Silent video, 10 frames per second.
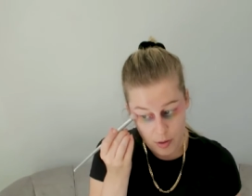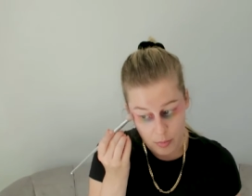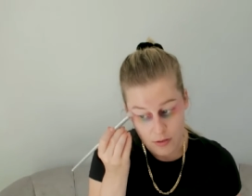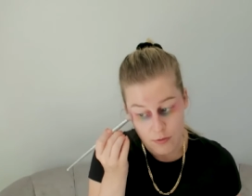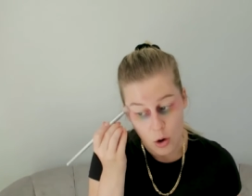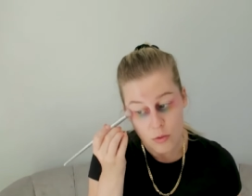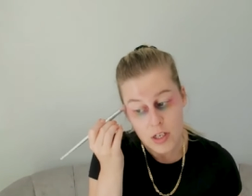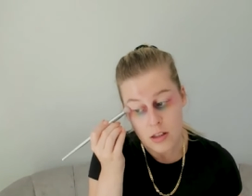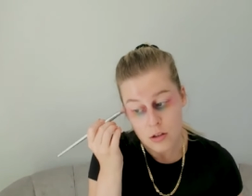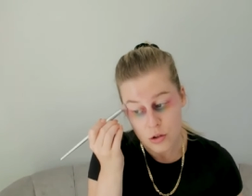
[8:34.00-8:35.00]
people involved
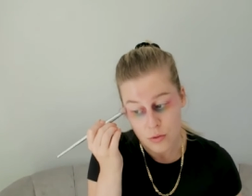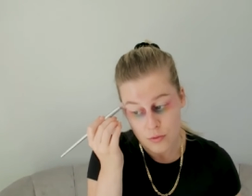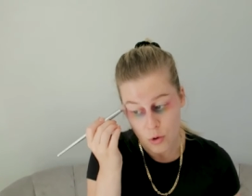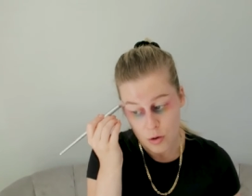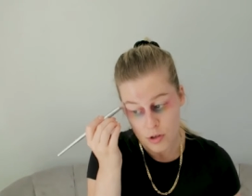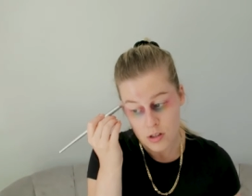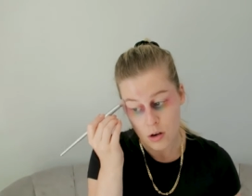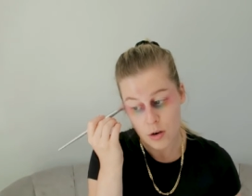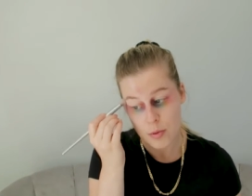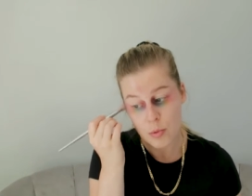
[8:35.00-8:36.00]
in the student forum because a
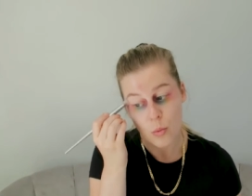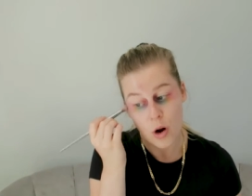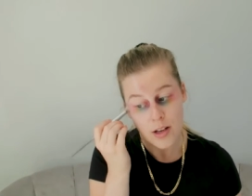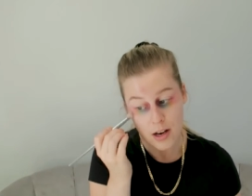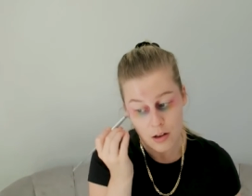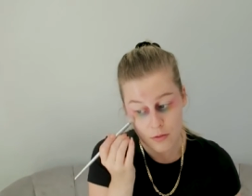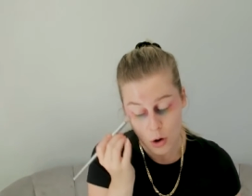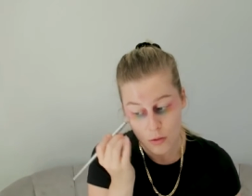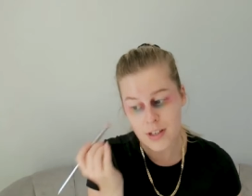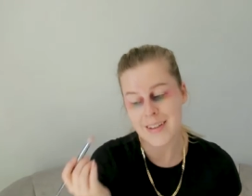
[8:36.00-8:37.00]
lot of people weren't getting
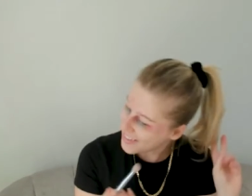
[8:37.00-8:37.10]
involved.